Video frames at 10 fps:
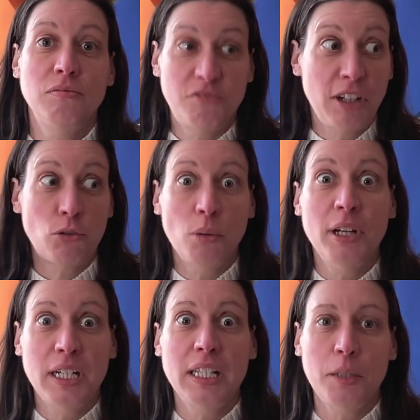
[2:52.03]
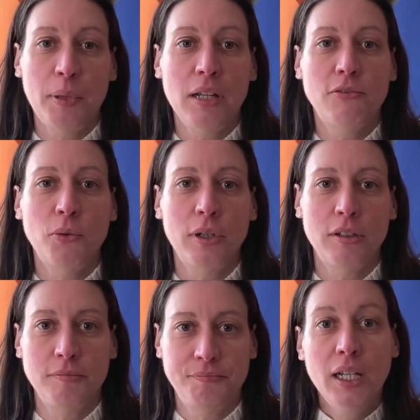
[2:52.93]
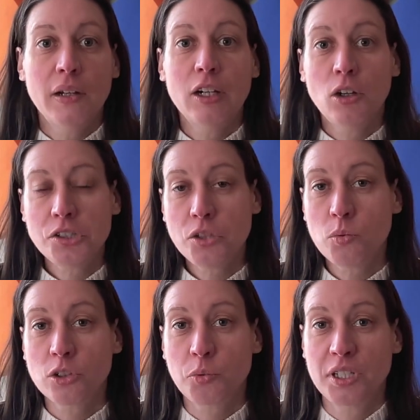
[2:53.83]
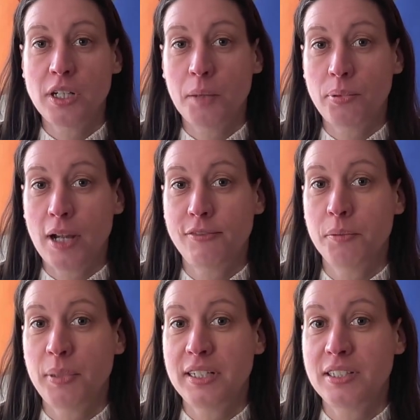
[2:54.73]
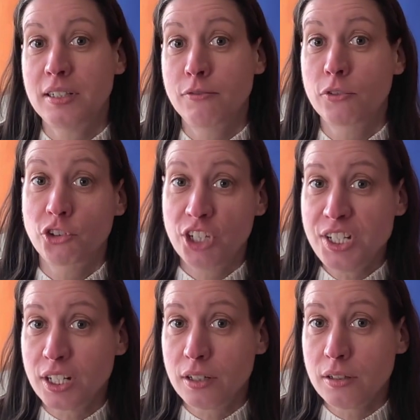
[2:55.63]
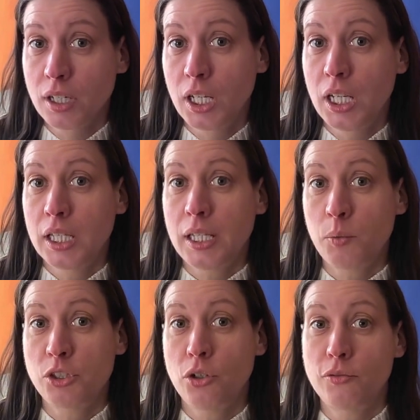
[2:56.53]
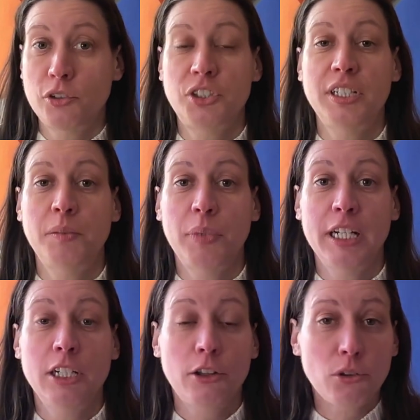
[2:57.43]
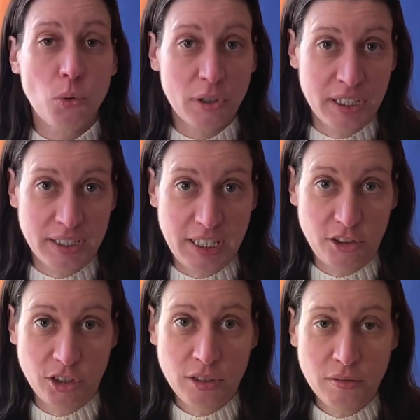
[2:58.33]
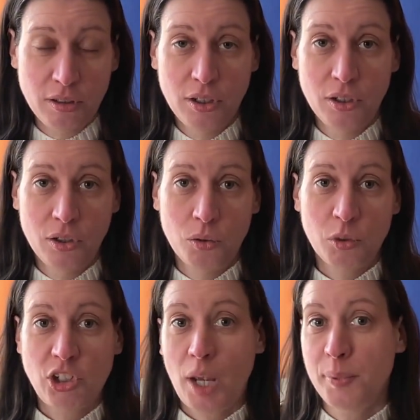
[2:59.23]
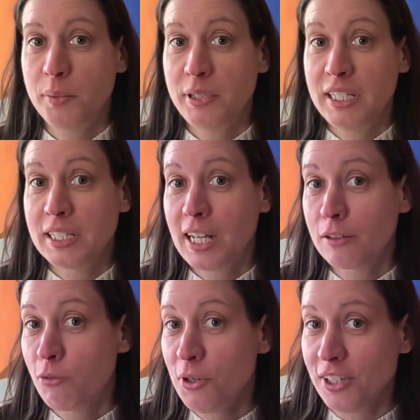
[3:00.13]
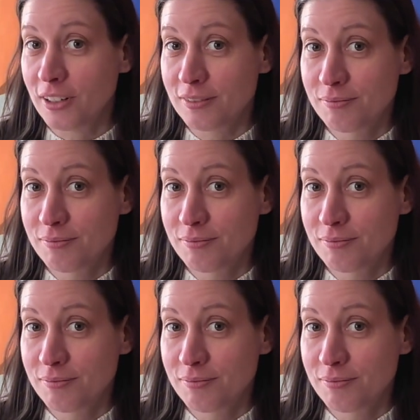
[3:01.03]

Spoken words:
federal money that paid for it. Now, I also worked with a nonprofit based in Virginia that was overseen by another organization, which happened to be in California.